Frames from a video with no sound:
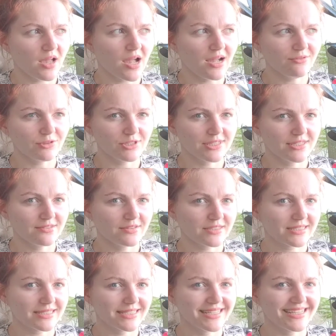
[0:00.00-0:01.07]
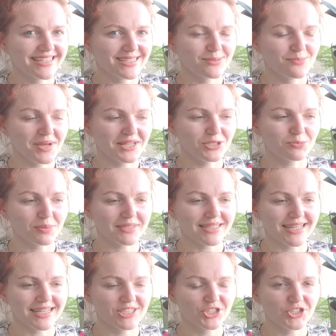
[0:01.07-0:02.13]
I would give it as much
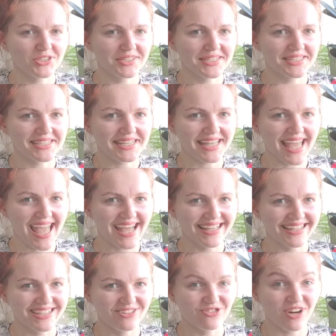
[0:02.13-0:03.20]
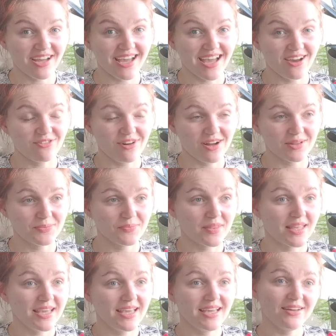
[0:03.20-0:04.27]
potential as I can if I have one,
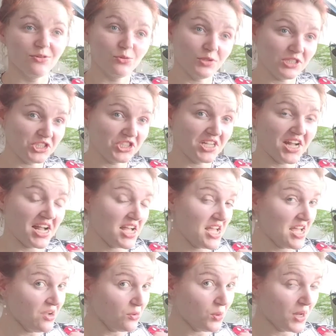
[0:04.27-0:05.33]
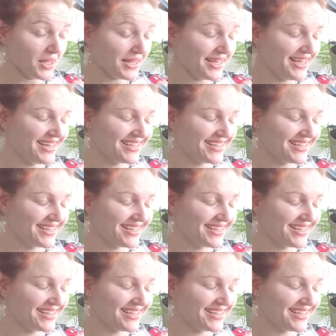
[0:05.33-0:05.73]
which I have one.